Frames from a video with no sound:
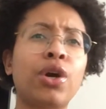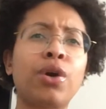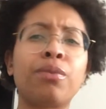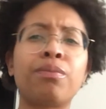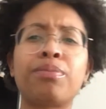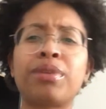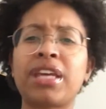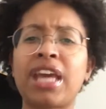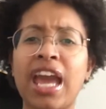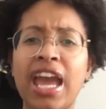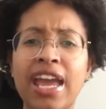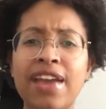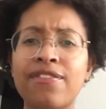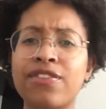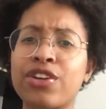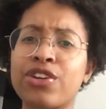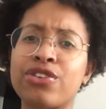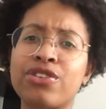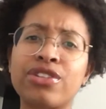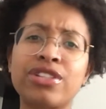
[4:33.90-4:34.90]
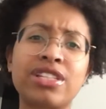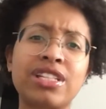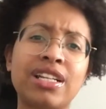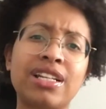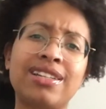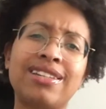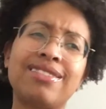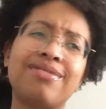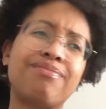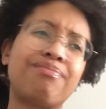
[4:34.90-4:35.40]
behaviors
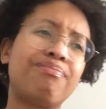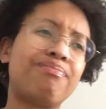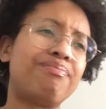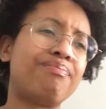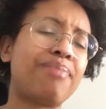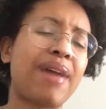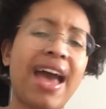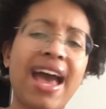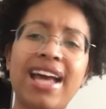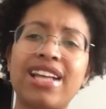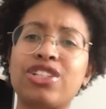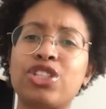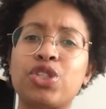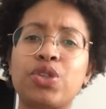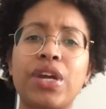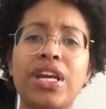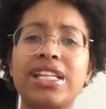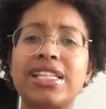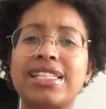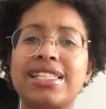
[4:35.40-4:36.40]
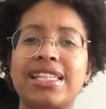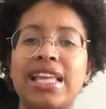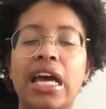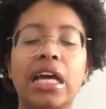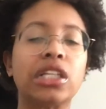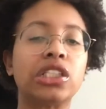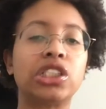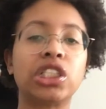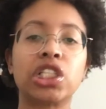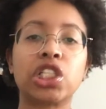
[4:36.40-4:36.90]
and bad traits
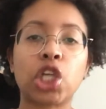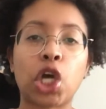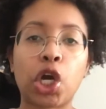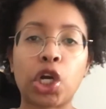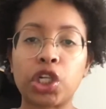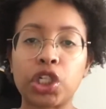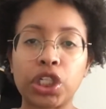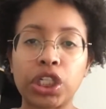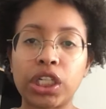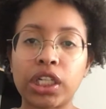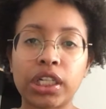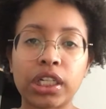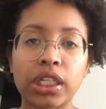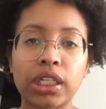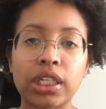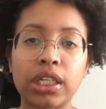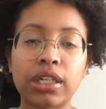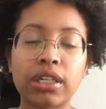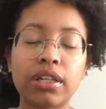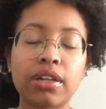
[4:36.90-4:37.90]
that just aren't good